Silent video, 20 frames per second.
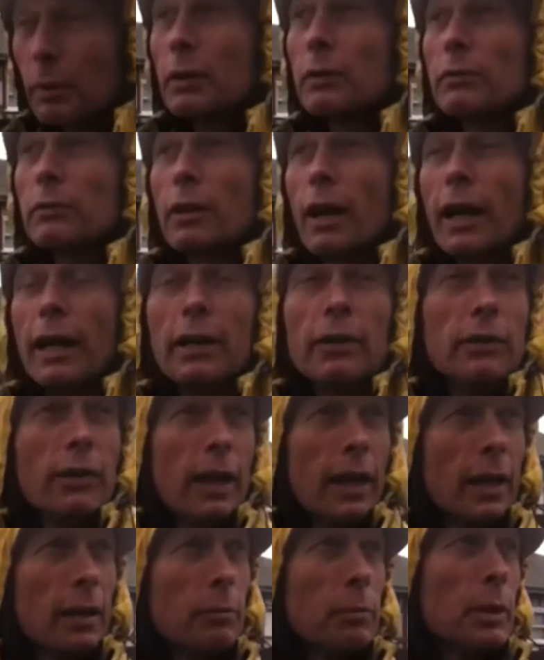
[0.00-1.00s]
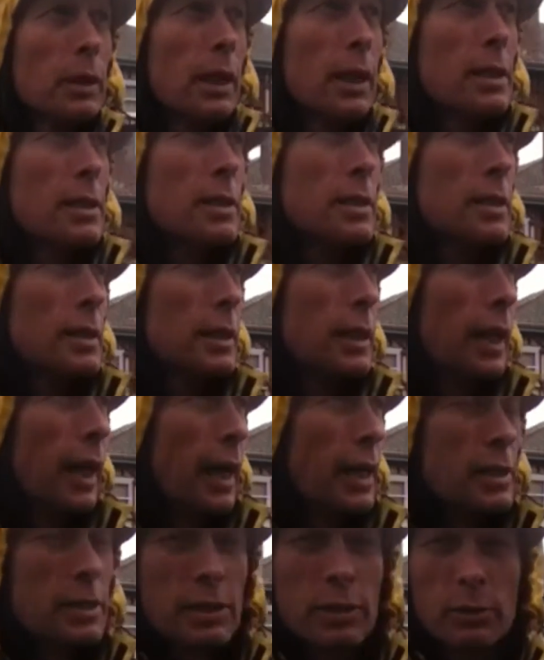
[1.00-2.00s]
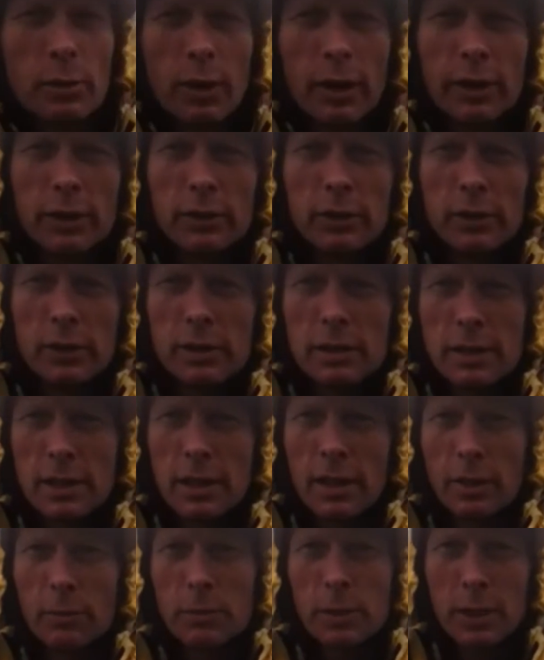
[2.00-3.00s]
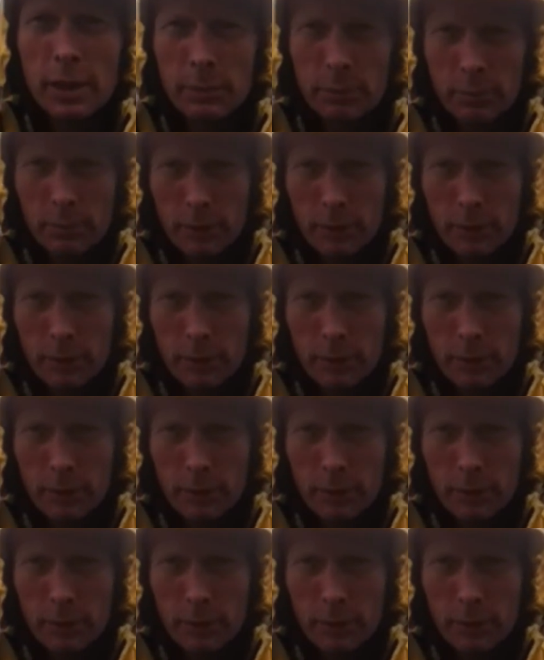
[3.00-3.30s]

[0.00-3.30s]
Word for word: bit of rain around, but that's actually quite good because it helps keep